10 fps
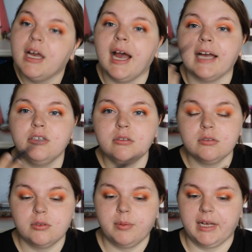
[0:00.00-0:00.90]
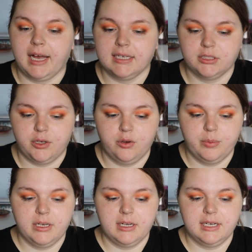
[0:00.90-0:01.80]
I do this with my eyes
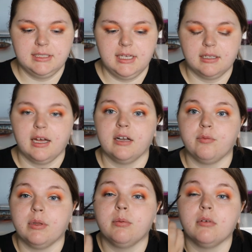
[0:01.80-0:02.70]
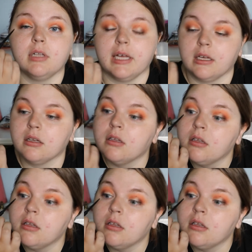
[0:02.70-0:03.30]
open, and I see a lot of people like